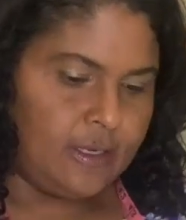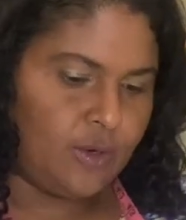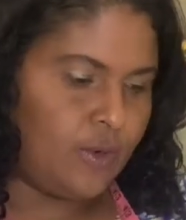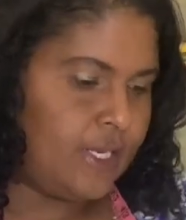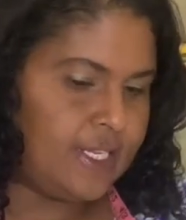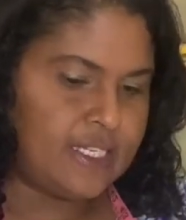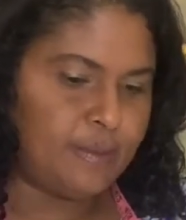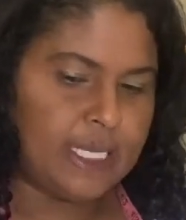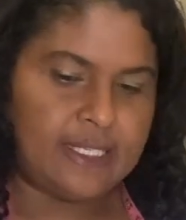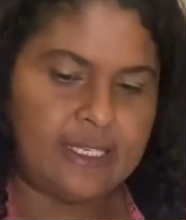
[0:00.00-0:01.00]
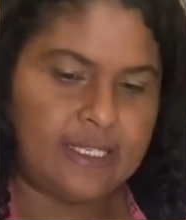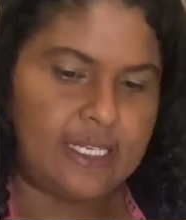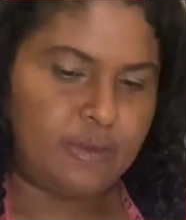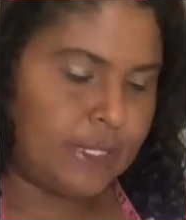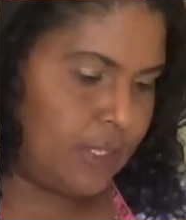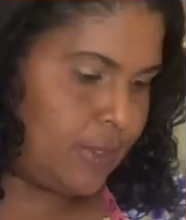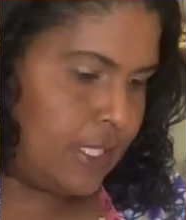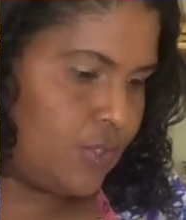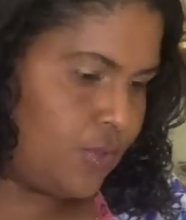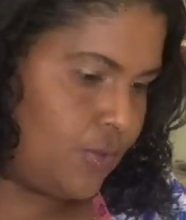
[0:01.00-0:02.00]
All these are my scissors, but I want
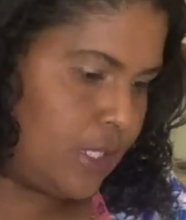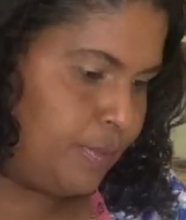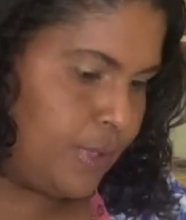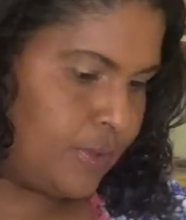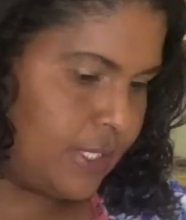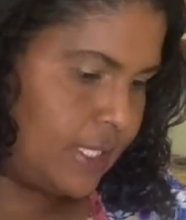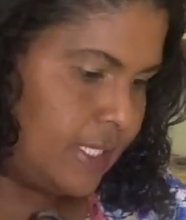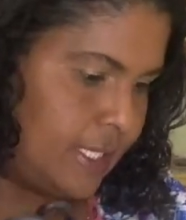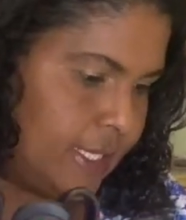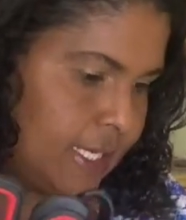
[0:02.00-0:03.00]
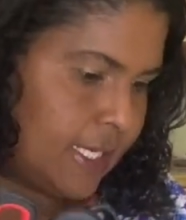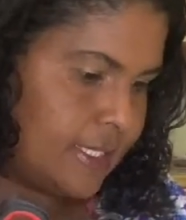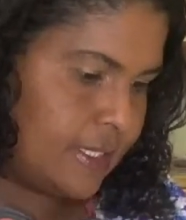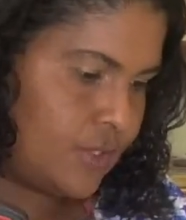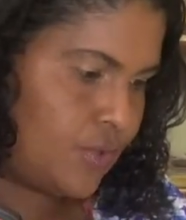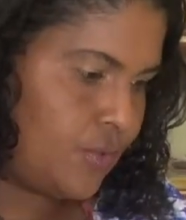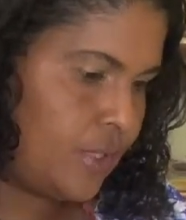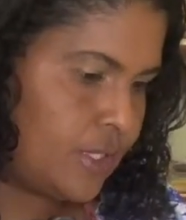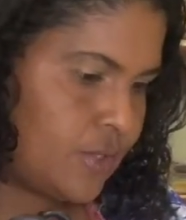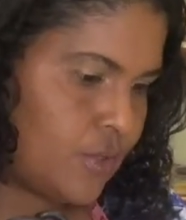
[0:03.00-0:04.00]
to talk about the cutting tool
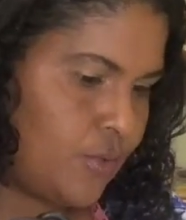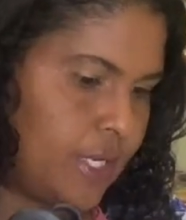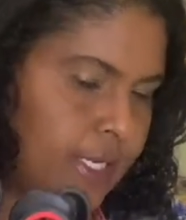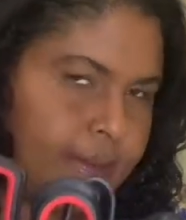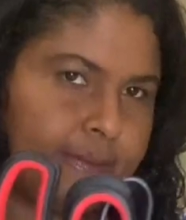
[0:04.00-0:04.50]
in sewing.